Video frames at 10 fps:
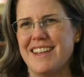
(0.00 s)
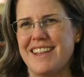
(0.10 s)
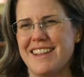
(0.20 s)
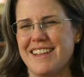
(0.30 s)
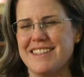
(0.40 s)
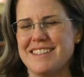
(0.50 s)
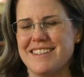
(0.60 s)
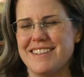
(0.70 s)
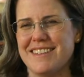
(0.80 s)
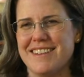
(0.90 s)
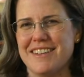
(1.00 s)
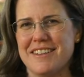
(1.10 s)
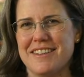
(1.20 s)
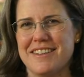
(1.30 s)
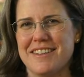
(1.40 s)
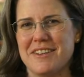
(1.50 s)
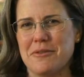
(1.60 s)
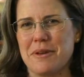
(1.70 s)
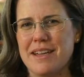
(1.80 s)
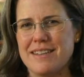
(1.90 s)
I think that's a, a, a
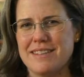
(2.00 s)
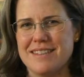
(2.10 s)
great